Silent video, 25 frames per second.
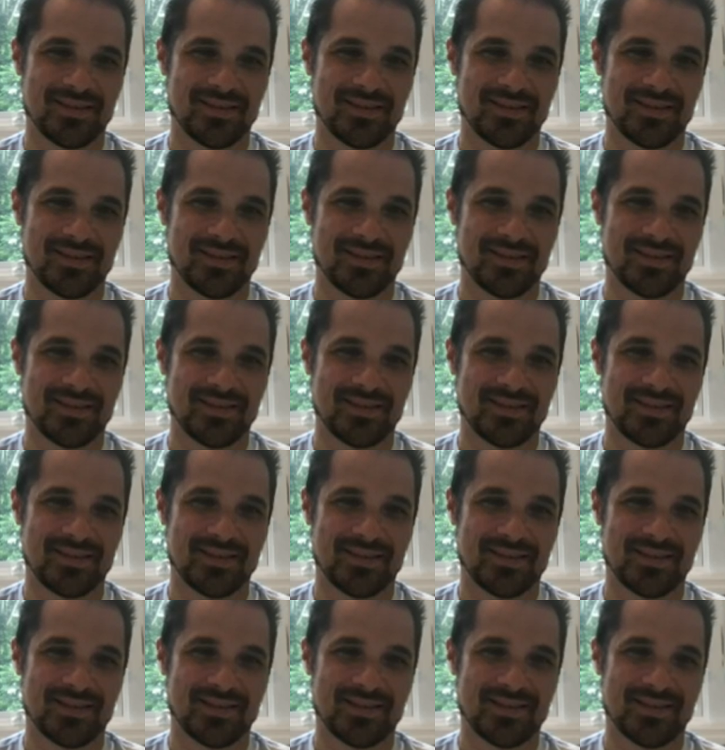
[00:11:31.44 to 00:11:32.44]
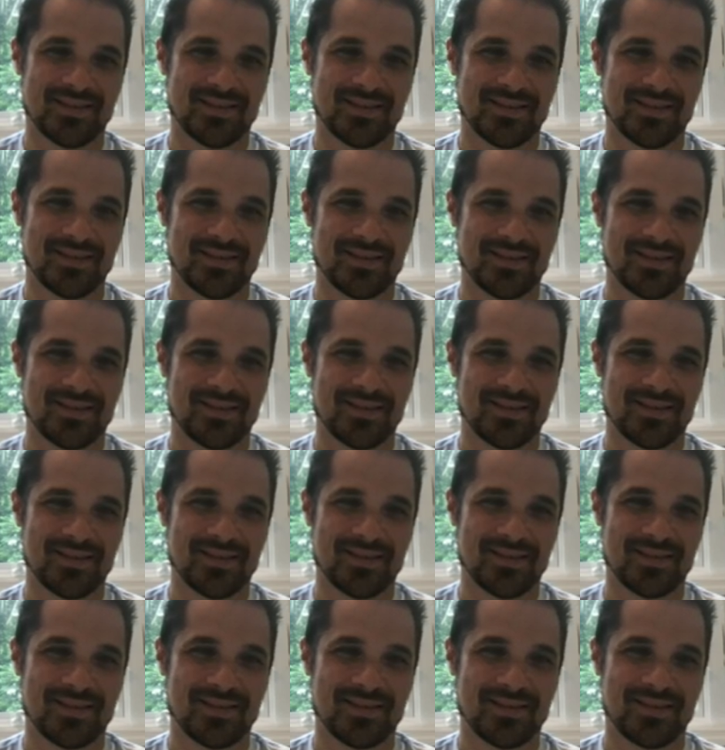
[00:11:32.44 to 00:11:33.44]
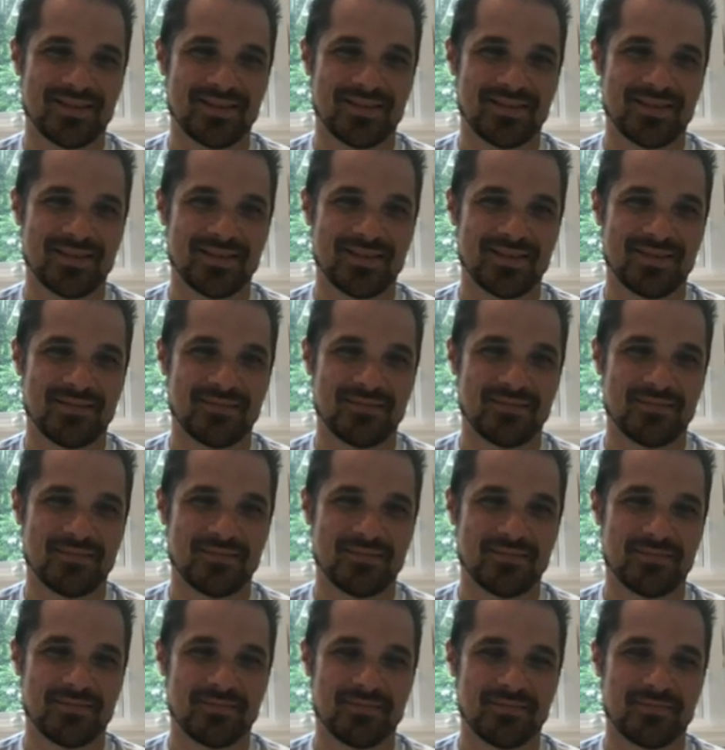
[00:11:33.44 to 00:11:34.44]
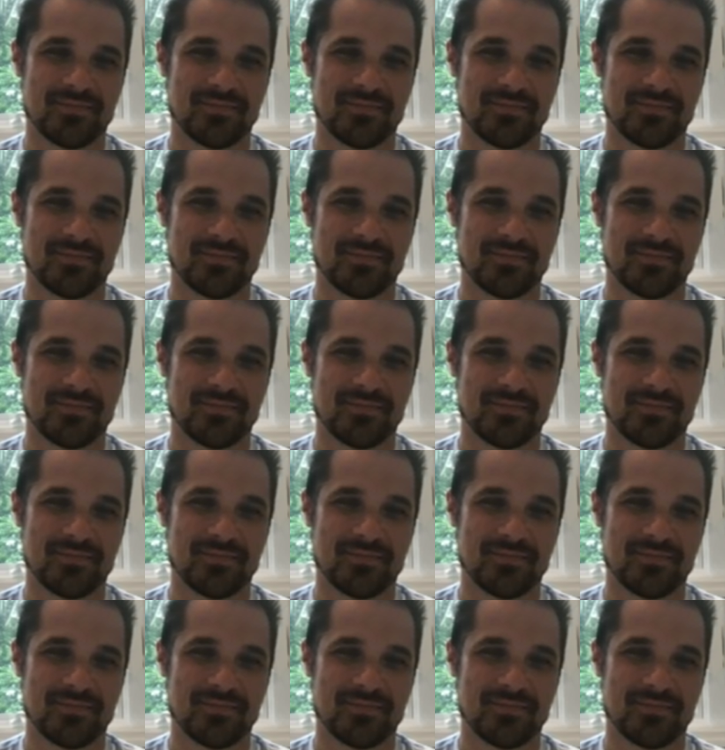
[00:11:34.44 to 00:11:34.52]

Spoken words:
No words are spoken by the person on screen.